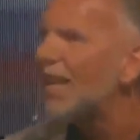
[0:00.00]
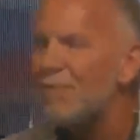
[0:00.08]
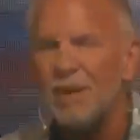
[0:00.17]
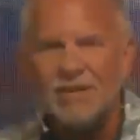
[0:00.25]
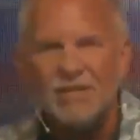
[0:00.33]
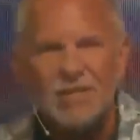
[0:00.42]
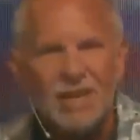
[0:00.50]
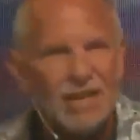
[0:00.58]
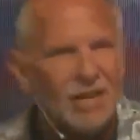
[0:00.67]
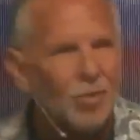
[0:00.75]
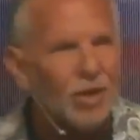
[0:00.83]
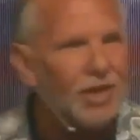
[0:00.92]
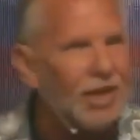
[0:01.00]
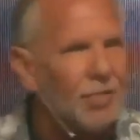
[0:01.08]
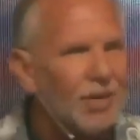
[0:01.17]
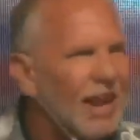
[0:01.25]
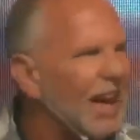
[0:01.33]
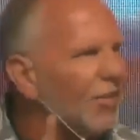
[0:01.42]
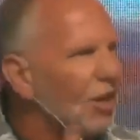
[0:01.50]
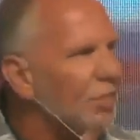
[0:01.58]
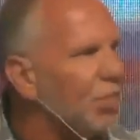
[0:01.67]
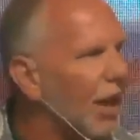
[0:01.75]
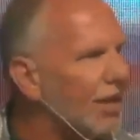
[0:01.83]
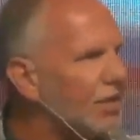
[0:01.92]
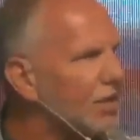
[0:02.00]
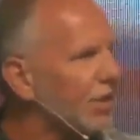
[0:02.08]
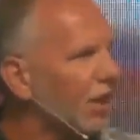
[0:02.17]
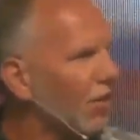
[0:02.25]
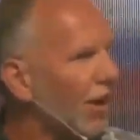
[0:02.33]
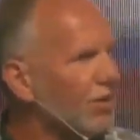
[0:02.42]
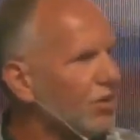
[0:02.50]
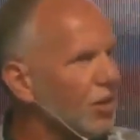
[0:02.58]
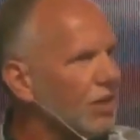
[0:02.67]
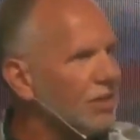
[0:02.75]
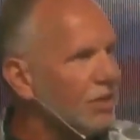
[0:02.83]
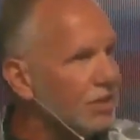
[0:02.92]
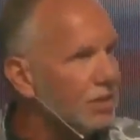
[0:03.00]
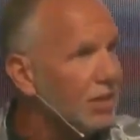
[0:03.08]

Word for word: been seated with him in heavenly places in Christ Jesus.